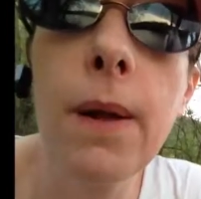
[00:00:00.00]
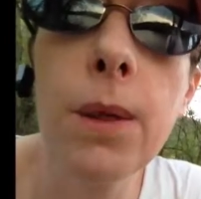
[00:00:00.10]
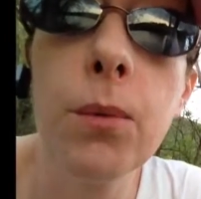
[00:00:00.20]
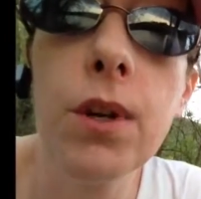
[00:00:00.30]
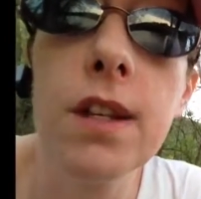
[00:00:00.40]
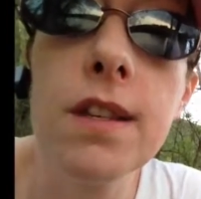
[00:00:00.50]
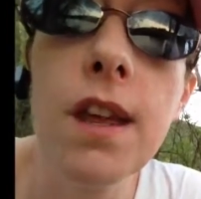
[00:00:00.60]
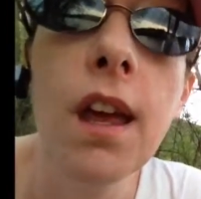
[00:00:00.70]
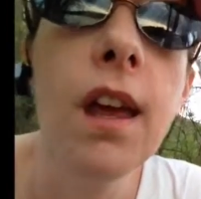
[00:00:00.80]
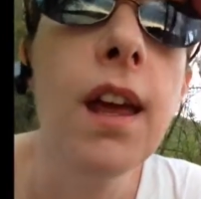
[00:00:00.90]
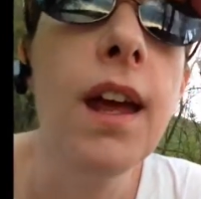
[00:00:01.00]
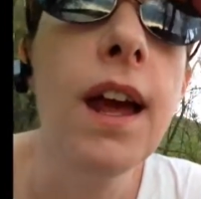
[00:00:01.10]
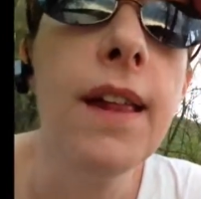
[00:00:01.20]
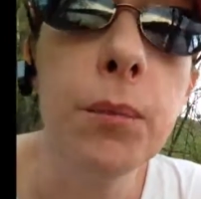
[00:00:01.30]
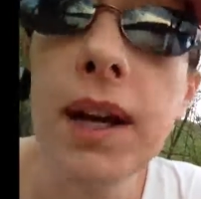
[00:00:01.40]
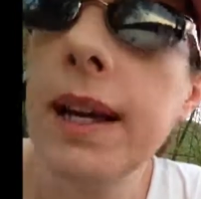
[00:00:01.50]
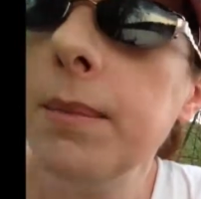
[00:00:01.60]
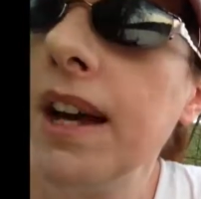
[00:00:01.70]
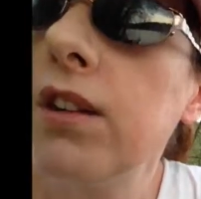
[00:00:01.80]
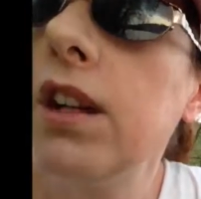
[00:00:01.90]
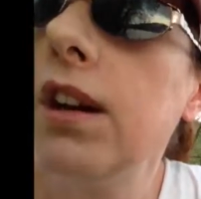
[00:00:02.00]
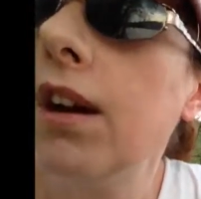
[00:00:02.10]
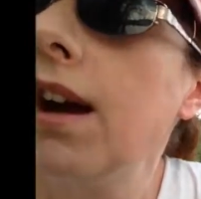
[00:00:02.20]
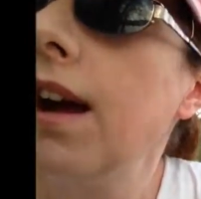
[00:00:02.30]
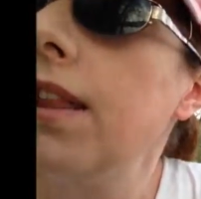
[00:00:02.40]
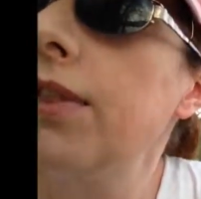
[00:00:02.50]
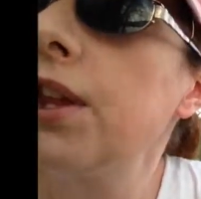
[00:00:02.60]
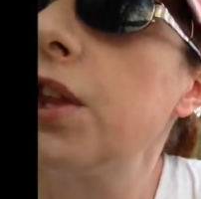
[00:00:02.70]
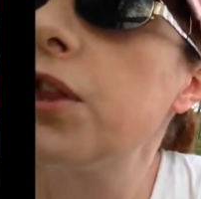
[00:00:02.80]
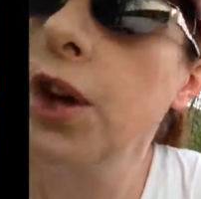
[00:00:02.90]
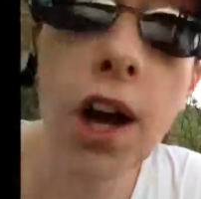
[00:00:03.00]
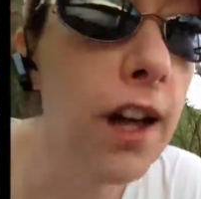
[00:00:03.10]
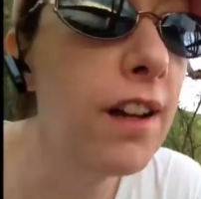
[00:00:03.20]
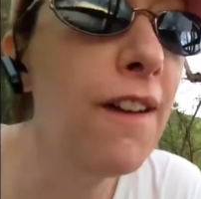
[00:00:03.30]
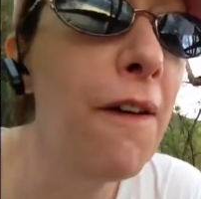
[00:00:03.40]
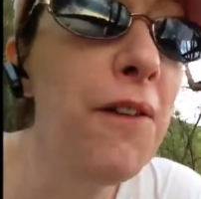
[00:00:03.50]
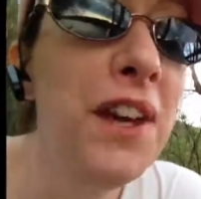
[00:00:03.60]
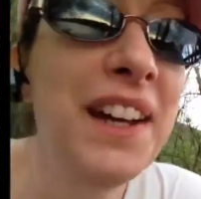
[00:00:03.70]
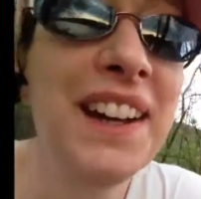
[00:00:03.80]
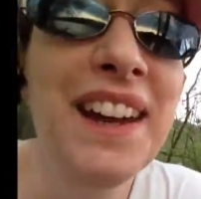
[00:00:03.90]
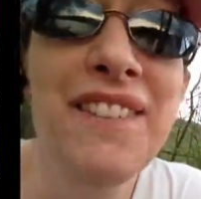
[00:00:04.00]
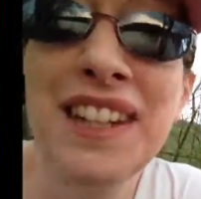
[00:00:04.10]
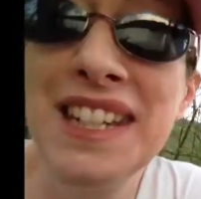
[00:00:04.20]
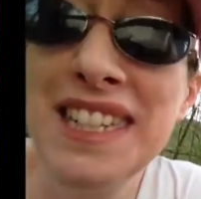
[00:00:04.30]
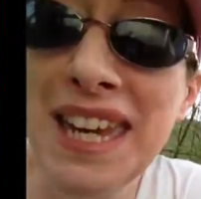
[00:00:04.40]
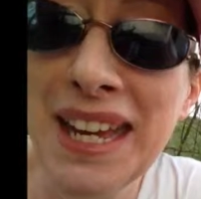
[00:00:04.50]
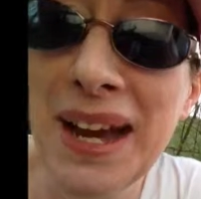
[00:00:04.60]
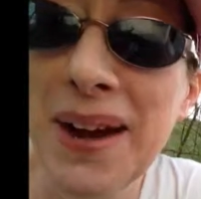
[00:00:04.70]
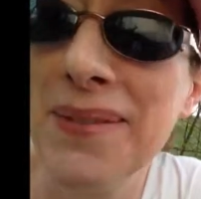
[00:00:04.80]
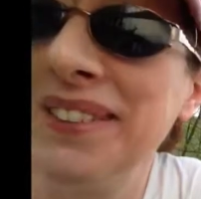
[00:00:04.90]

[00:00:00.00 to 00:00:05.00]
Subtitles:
out in the woods. And when I came down here, the thought of having a tick on